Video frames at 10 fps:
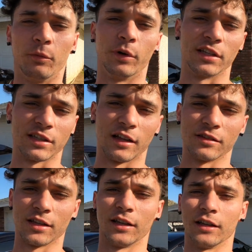what it
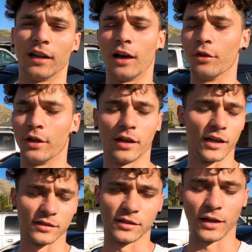sounds like, and how the
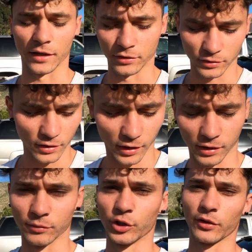STI
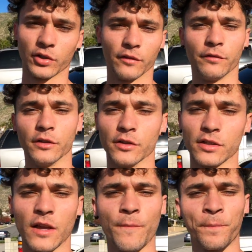drivetrain feels.